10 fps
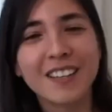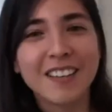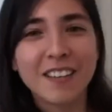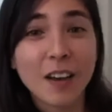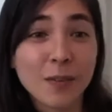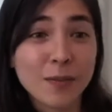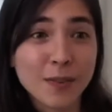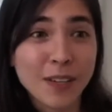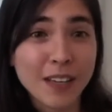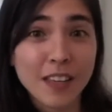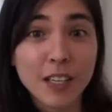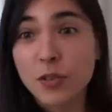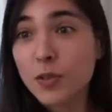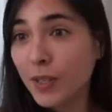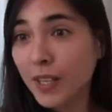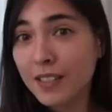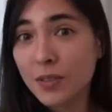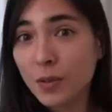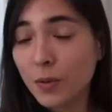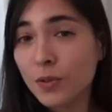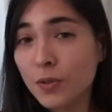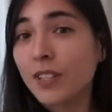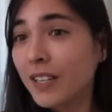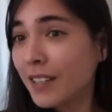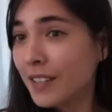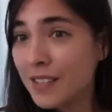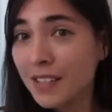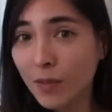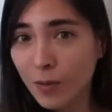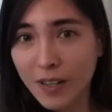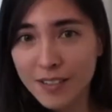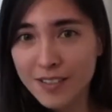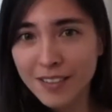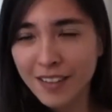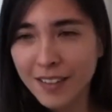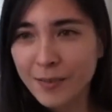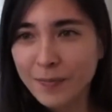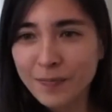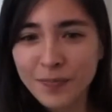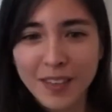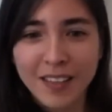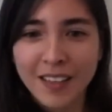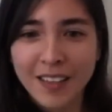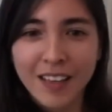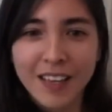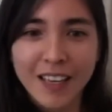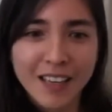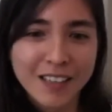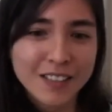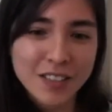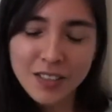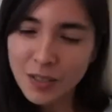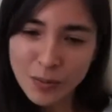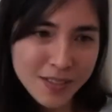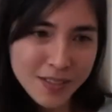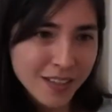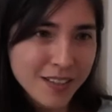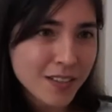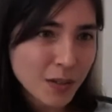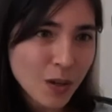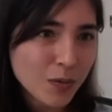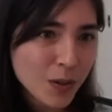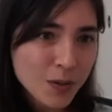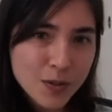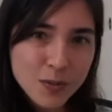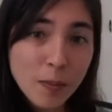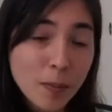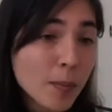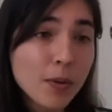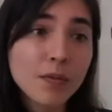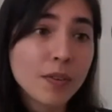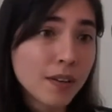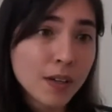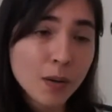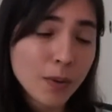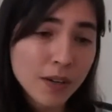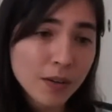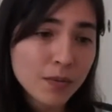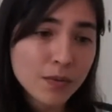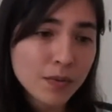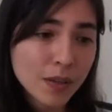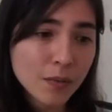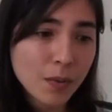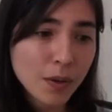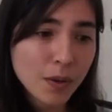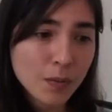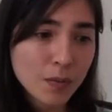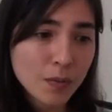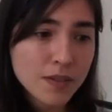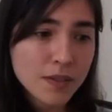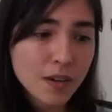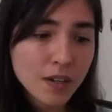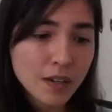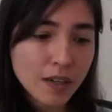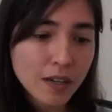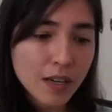the issues related to coastal flooding and sea level rise. And, you know, we see this in the Gulf Coast as well. People are very aware of what the risks are.